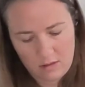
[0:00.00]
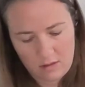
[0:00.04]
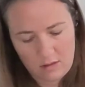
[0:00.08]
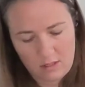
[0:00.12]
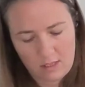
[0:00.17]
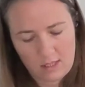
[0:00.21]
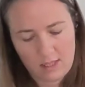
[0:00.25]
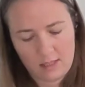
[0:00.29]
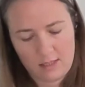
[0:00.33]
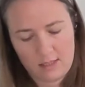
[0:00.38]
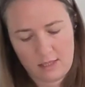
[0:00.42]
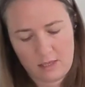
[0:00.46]

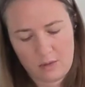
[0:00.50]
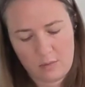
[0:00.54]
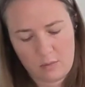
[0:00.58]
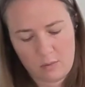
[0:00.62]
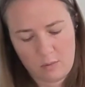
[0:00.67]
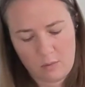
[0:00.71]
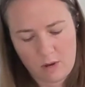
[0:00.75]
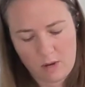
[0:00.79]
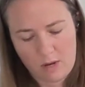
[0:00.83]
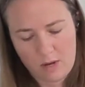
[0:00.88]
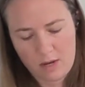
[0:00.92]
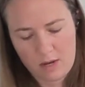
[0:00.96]
Like I said, we
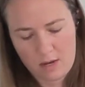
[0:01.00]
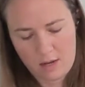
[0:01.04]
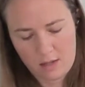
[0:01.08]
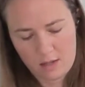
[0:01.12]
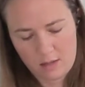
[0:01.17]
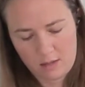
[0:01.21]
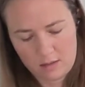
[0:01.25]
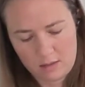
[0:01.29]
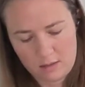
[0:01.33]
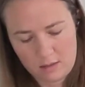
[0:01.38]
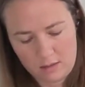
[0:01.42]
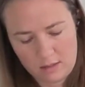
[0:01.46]
want it
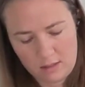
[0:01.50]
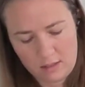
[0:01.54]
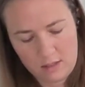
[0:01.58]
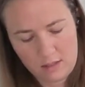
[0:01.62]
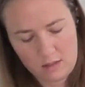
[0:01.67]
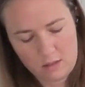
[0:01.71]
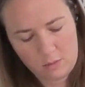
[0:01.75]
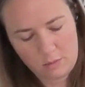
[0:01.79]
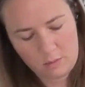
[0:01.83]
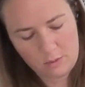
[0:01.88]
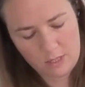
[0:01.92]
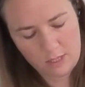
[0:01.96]
a
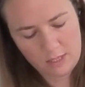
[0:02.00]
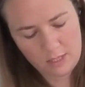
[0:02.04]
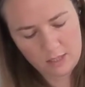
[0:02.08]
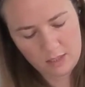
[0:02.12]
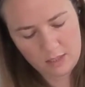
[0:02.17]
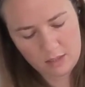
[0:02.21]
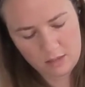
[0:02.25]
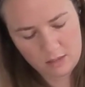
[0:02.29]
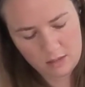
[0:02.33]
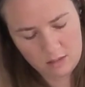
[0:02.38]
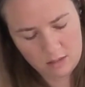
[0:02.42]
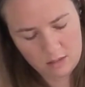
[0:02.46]
little
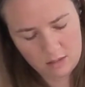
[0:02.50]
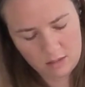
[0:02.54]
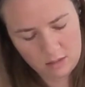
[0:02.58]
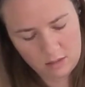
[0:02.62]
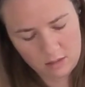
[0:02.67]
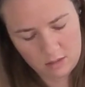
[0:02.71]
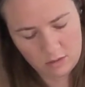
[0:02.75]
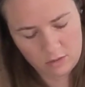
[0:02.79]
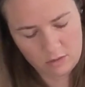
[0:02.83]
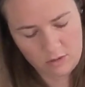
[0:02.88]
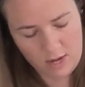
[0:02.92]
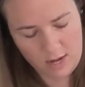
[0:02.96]
bit on
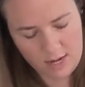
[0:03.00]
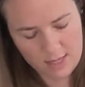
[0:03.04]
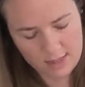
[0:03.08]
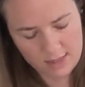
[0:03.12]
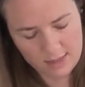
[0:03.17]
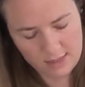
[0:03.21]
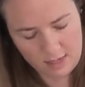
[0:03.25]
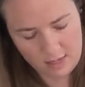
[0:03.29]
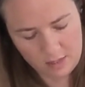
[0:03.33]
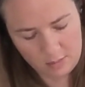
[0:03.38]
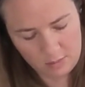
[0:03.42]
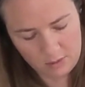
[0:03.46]
the dry
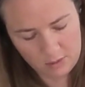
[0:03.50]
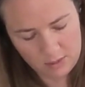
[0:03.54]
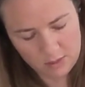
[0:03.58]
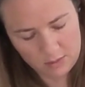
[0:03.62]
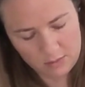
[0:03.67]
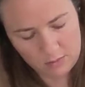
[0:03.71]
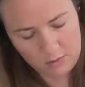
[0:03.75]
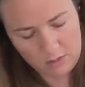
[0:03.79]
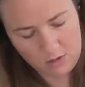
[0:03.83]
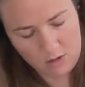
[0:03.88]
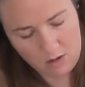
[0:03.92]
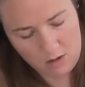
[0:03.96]
side
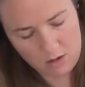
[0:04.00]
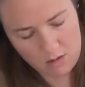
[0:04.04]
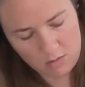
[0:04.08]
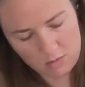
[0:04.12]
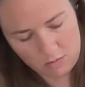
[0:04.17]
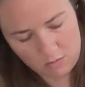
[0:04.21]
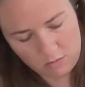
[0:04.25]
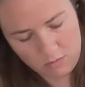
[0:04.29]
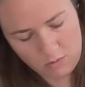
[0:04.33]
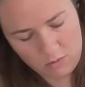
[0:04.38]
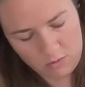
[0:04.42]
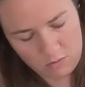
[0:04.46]
because we
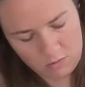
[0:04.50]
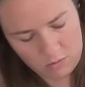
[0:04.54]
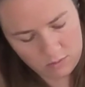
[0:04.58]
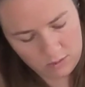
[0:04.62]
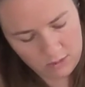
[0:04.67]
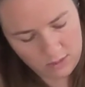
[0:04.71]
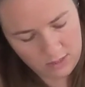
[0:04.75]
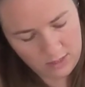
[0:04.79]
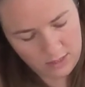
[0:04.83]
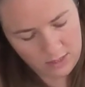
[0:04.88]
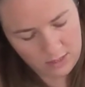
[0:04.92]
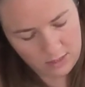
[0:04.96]
are
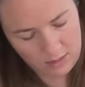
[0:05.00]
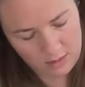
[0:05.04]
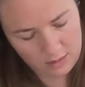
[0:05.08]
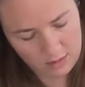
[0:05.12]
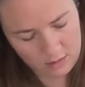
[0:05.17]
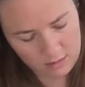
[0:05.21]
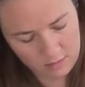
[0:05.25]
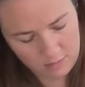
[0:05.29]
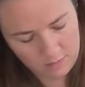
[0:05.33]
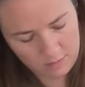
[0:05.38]
rolling.